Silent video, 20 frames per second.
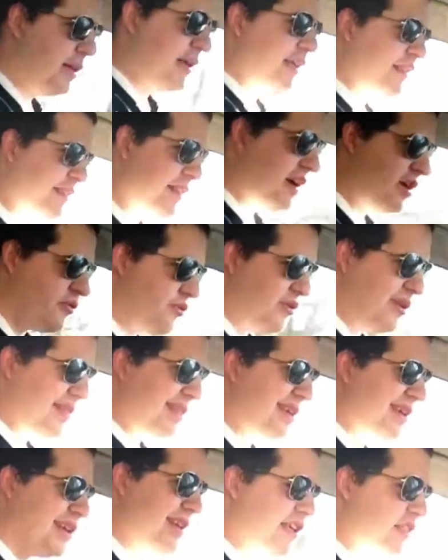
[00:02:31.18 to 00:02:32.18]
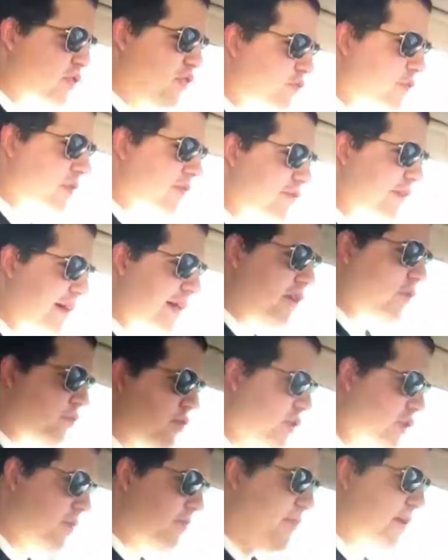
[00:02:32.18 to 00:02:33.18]
he's not really going to get too much value
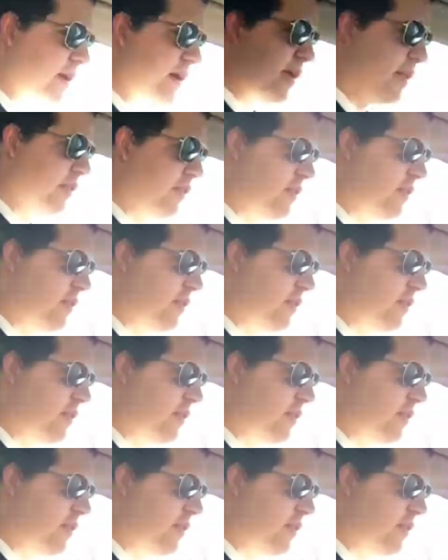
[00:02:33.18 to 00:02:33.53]
just because,